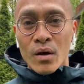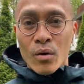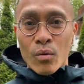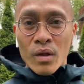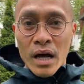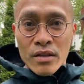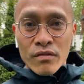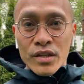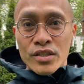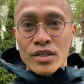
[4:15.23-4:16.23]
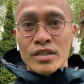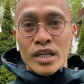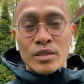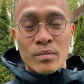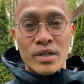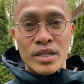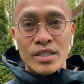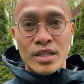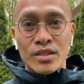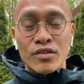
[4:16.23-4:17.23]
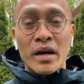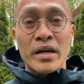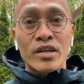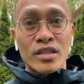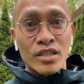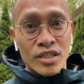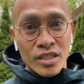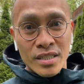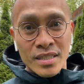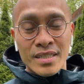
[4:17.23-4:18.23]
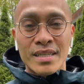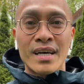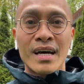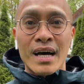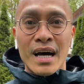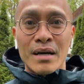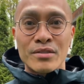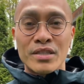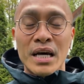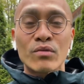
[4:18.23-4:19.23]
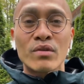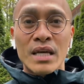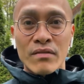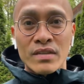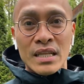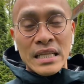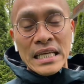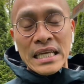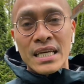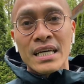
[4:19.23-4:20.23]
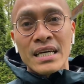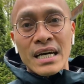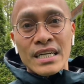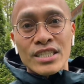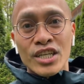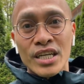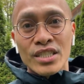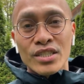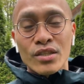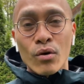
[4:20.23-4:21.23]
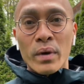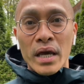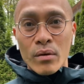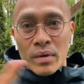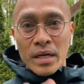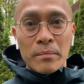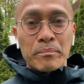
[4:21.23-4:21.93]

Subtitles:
while other regions are experiencing drier conditions. So that will definitely change the way we